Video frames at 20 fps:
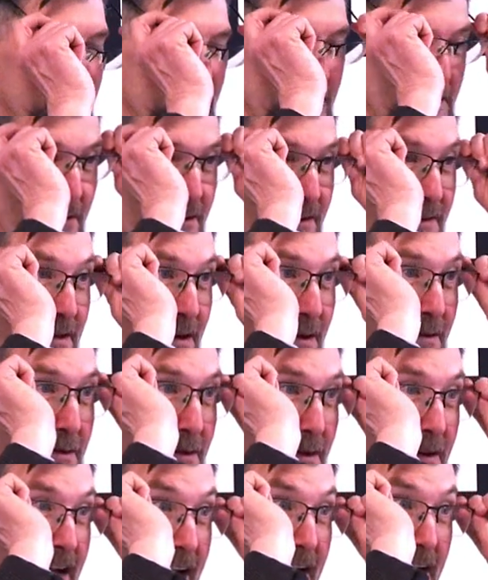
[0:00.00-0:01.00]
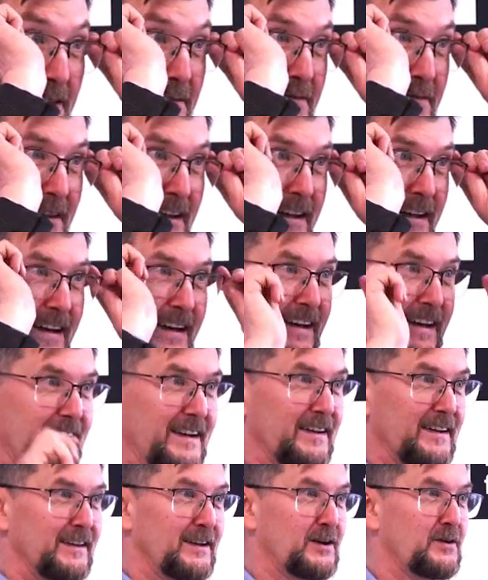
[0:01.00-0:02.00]
your kind of
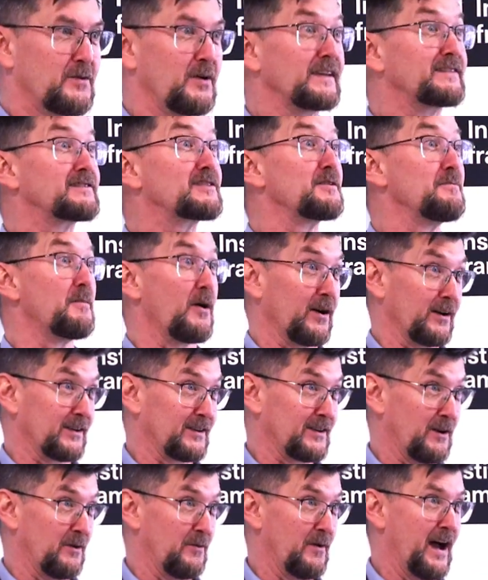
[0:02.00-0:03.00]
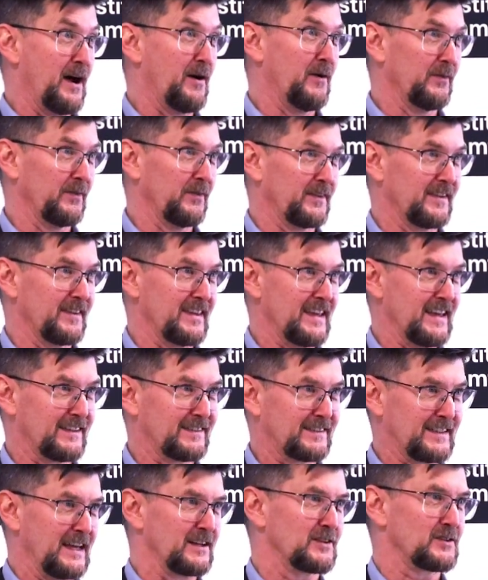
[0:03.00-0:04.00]
question mark around the
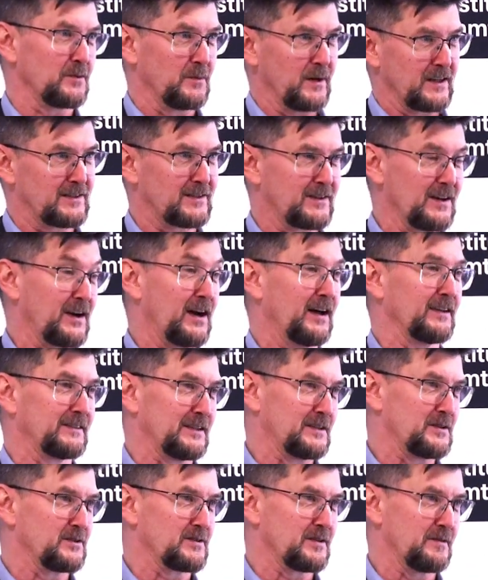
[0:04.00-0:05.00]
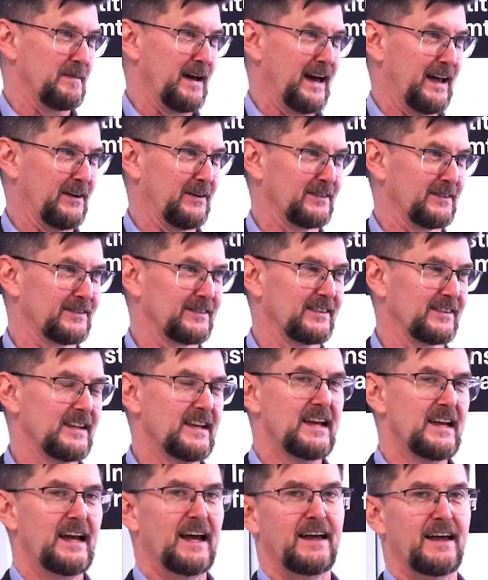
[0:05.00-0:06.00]
extent to which the Constitution matters.
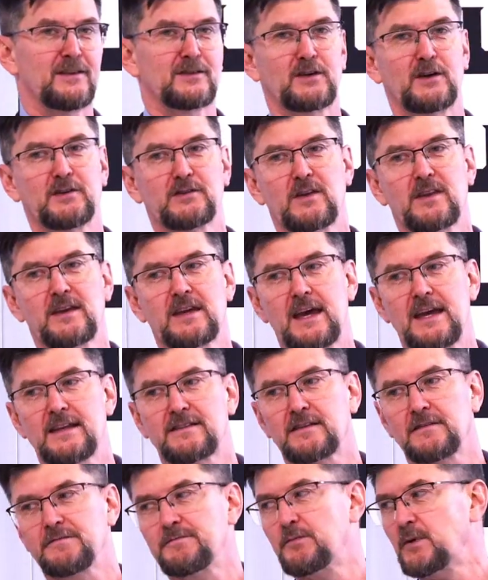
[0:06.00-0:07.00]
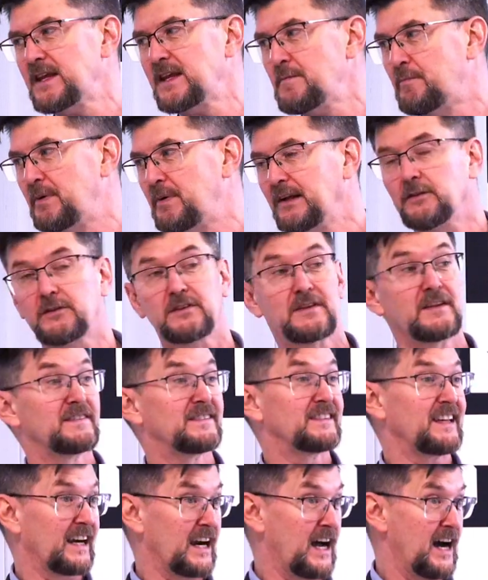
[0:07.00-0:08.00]
There's also the case of when he built the
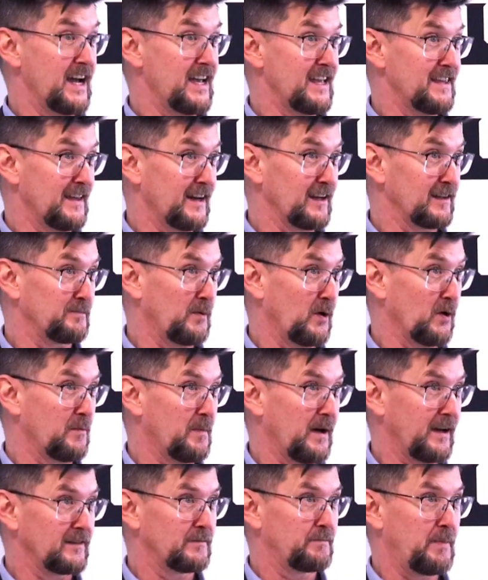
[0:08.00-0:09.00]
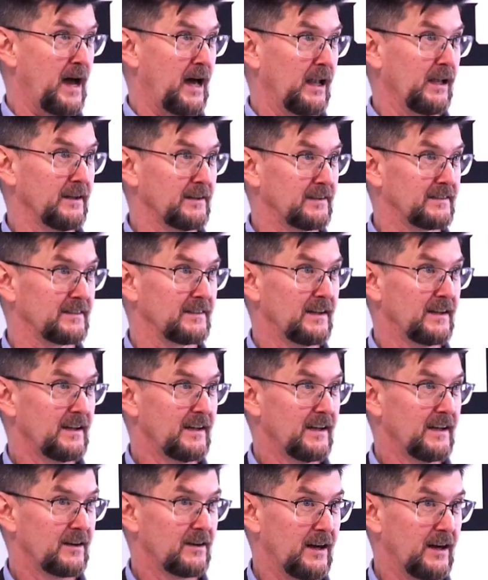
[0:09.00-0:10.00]
Sarai that I spoke about, his palace,
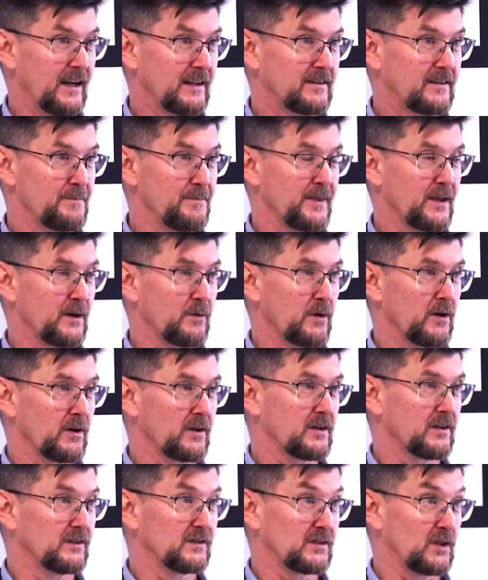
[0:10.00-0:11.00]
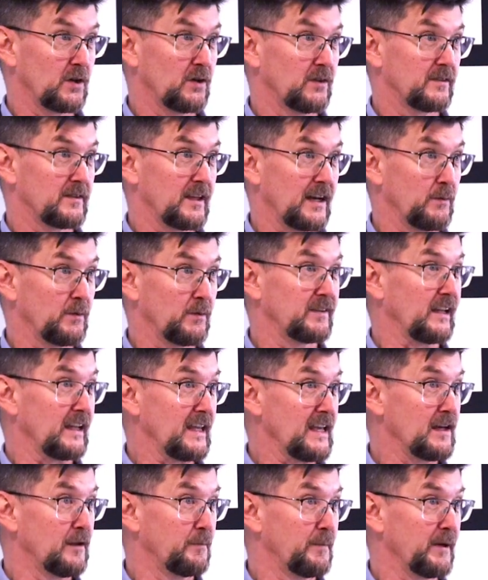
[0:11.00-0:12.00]
right? There were concerns that it was
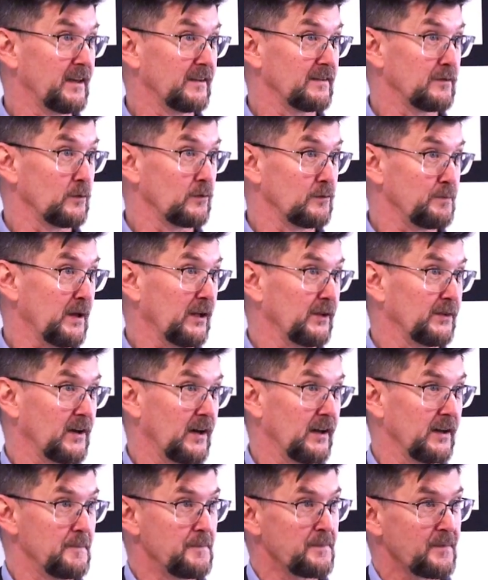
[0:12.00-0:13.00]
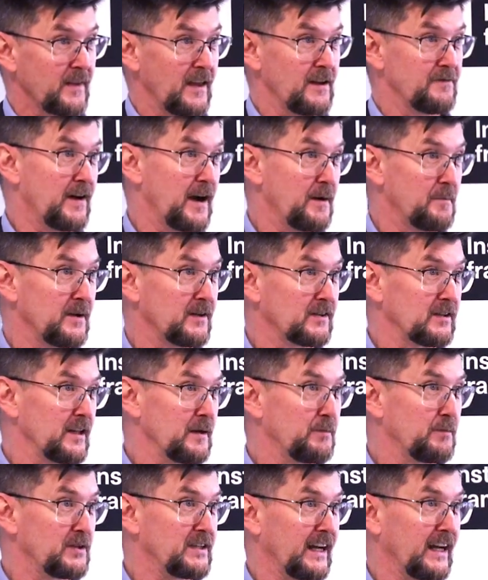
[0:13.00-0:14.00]
illegal because it was built on
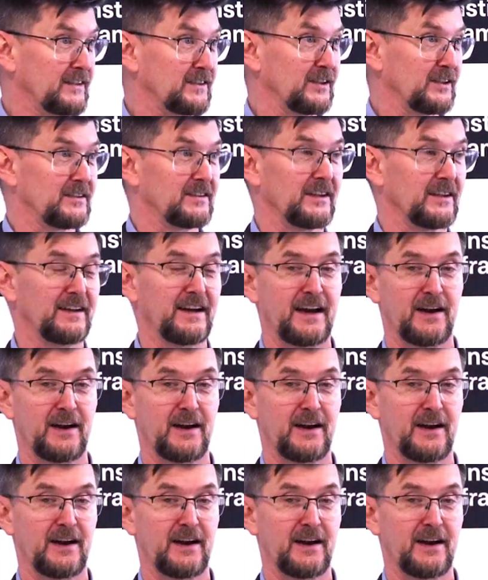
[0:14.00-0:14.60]
environmentally protected